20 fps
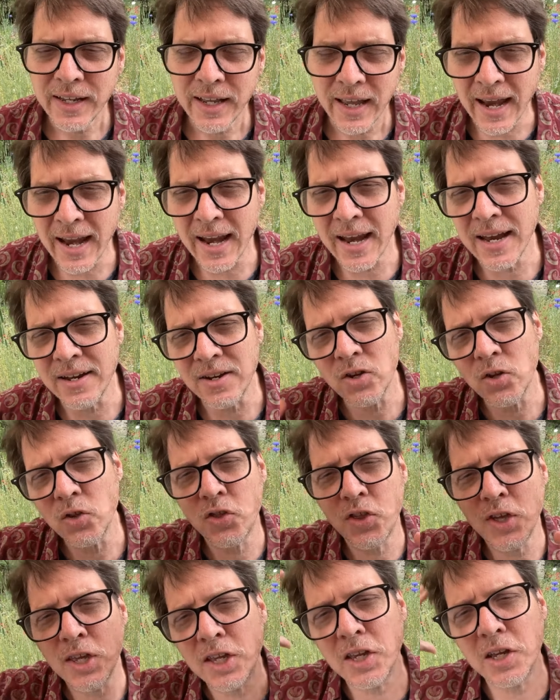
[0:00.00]
and
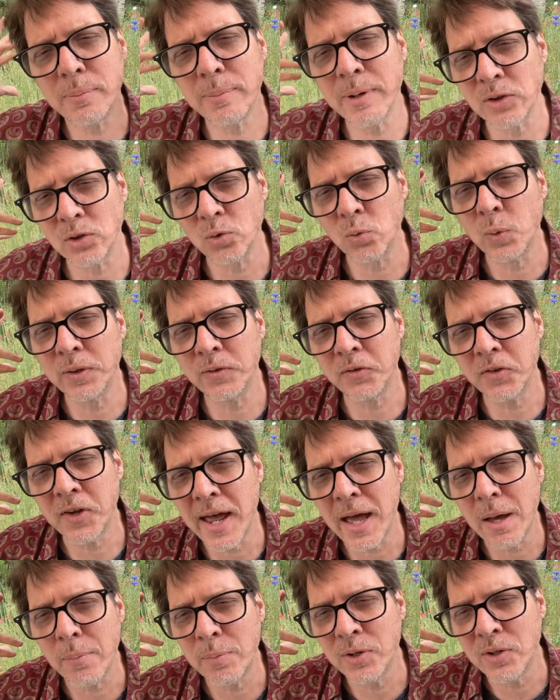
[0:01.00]
thinking about the ones that
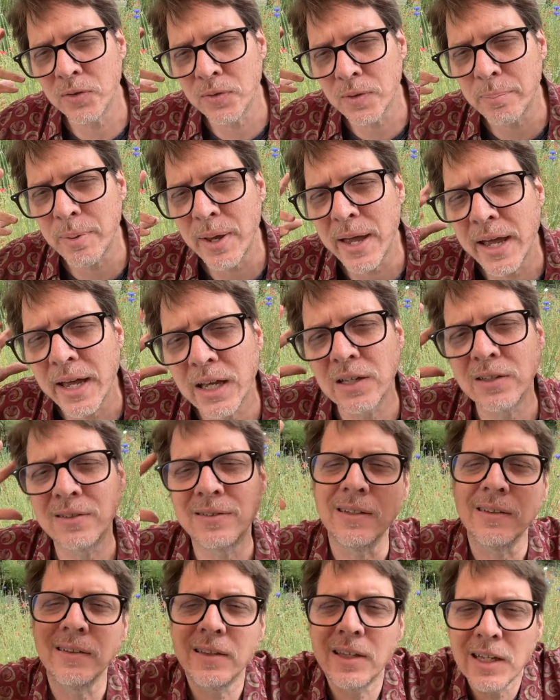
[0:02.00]
happened in the
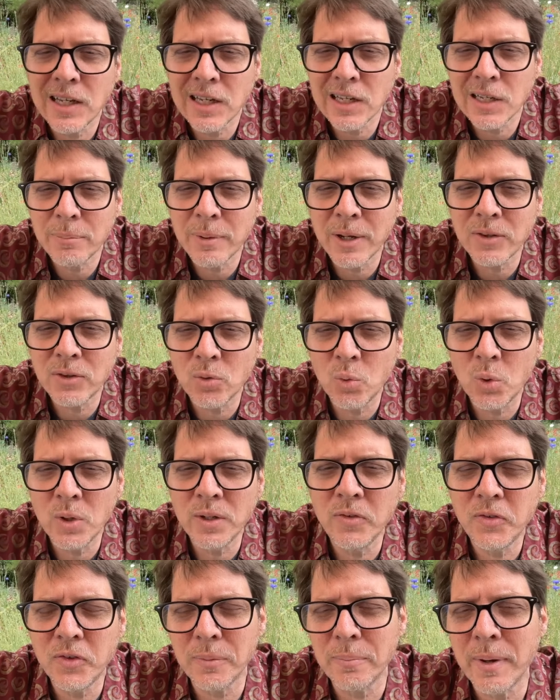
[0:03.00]
past and thinking about the
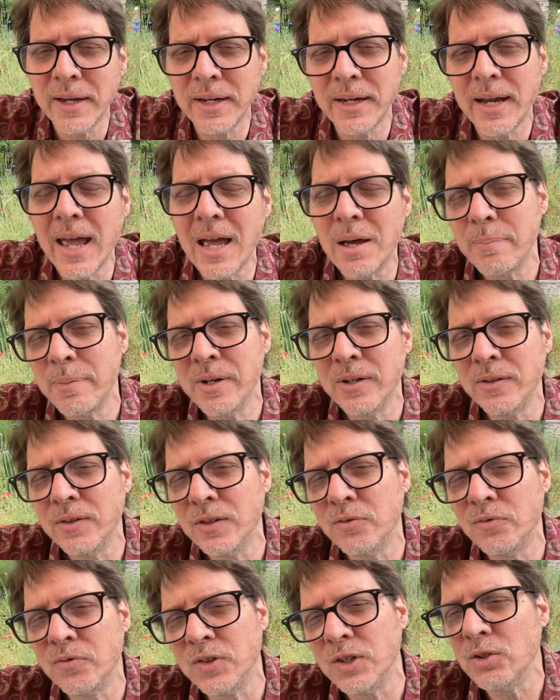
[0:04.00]
ones that might happen in
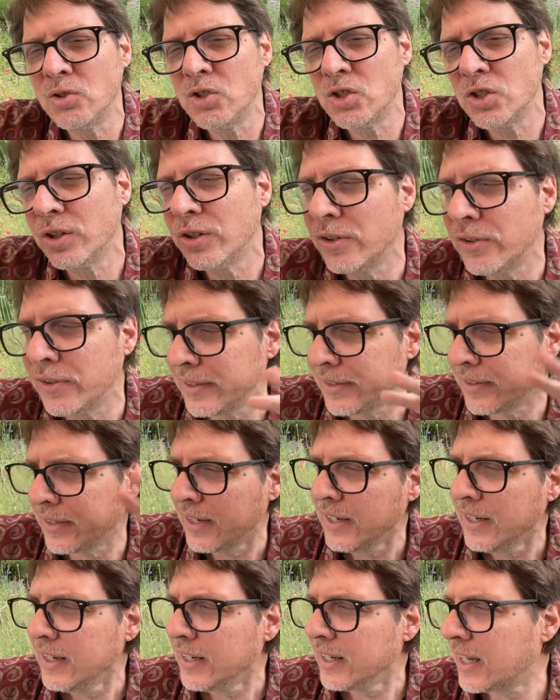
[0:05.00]
the future and
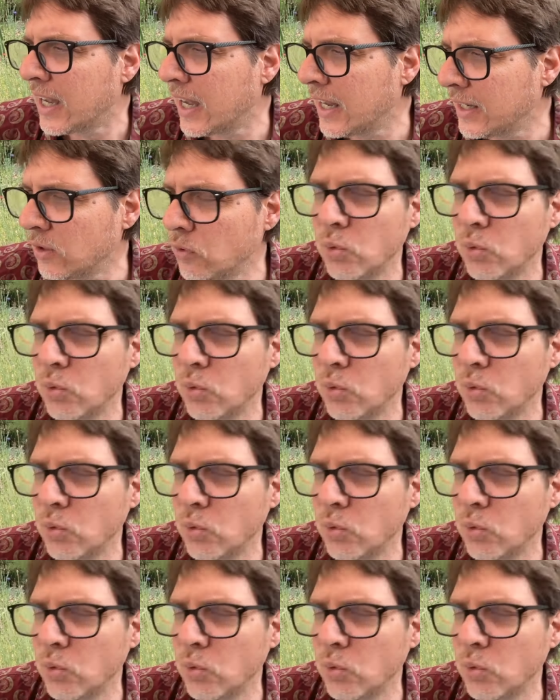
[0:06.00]
kind of